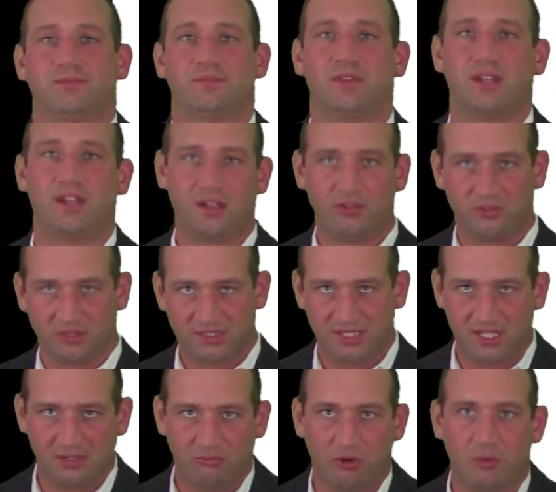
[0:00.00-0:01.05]
And it was
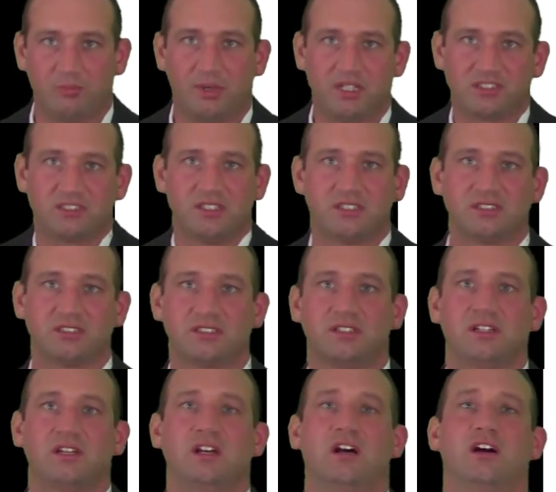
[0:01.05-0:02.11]
the robustness
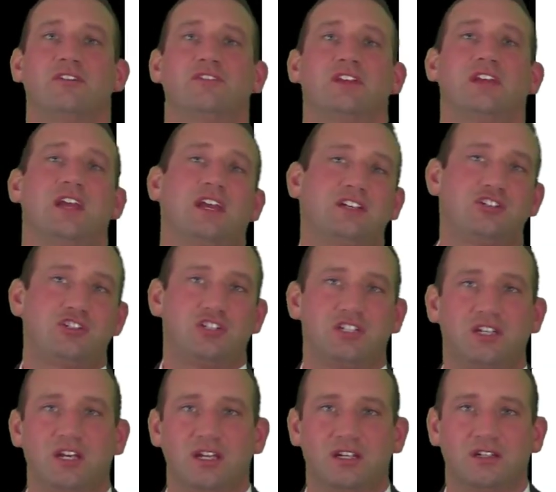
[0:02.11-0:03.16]
of the
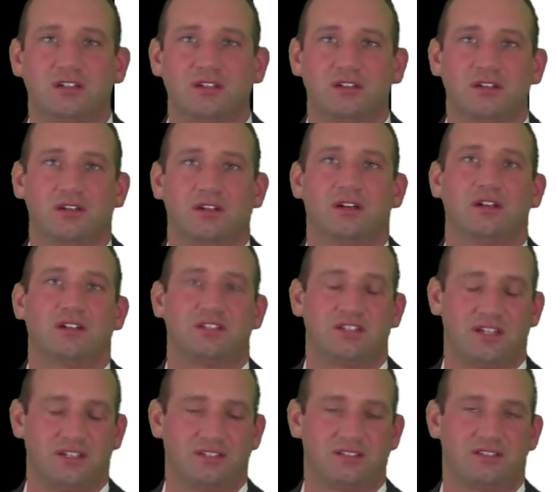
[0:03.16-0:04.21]
HGN
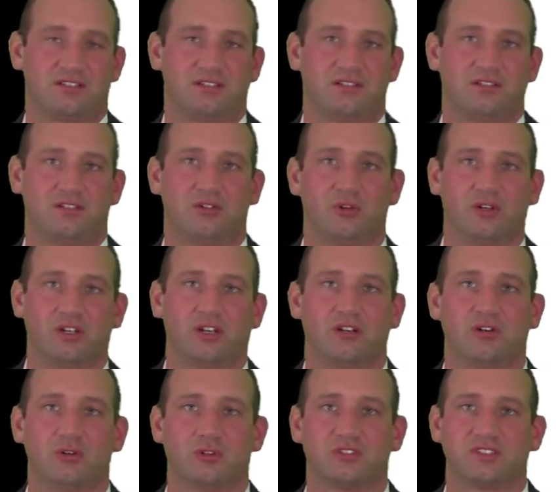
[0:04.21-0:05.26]
test,
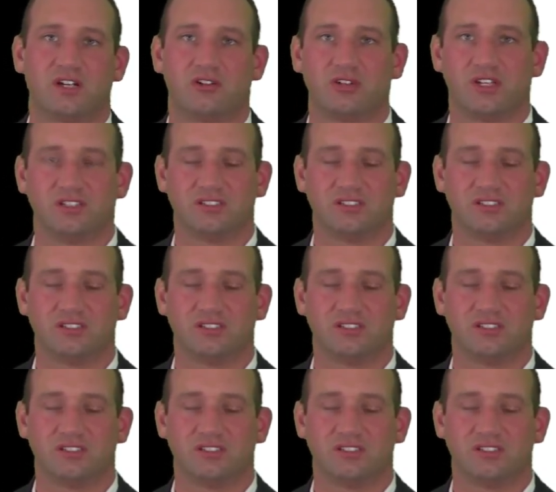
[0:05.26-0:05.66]
horizontal gaze